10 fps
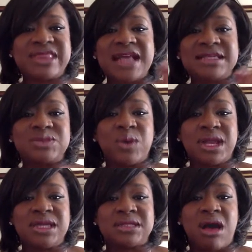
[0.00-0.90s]
That's what
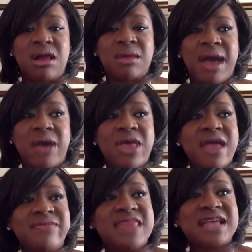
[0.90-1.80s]
he's all about.
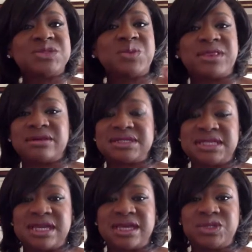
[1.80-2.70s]
That's what they're
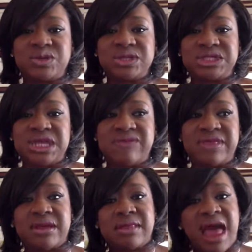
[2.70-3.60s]
seeking to achieve in
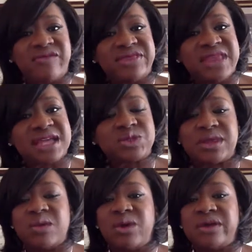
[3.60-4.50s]
their life. That's where
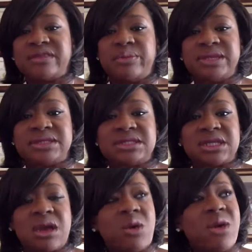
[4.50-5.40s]
they want their business
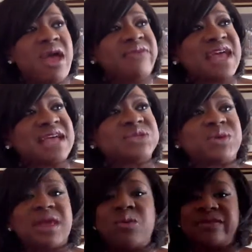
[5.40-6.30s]
to go. That's where
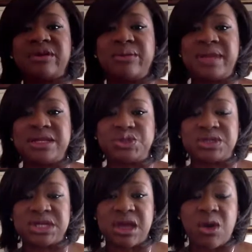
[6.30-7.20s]
they want their ministry
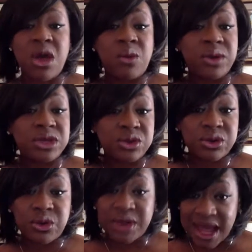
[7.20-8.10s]
to go. When you're
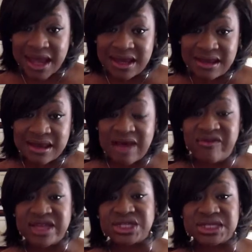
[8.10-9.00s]
creating a
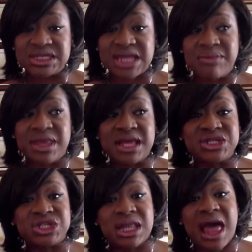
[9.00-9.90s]
vision statement, it
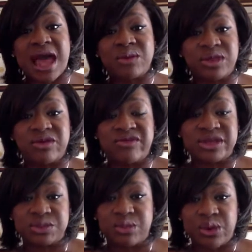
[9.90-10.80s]
should align with your
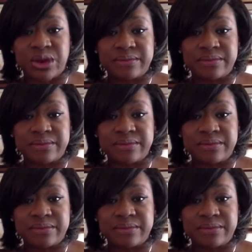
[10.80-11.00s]
vision board.